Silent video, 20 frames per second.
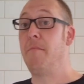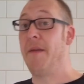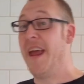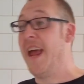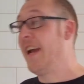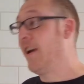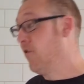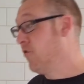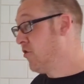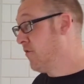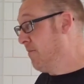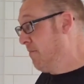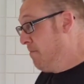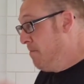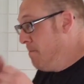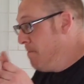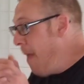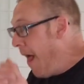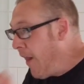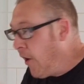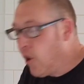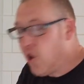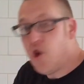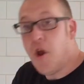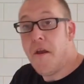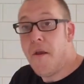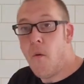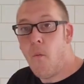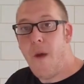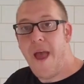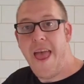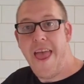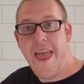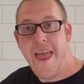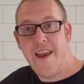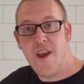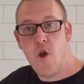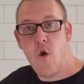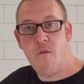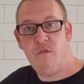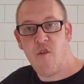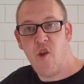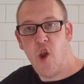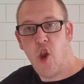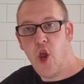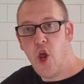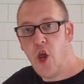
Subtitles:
of bacon just melted away in the oven.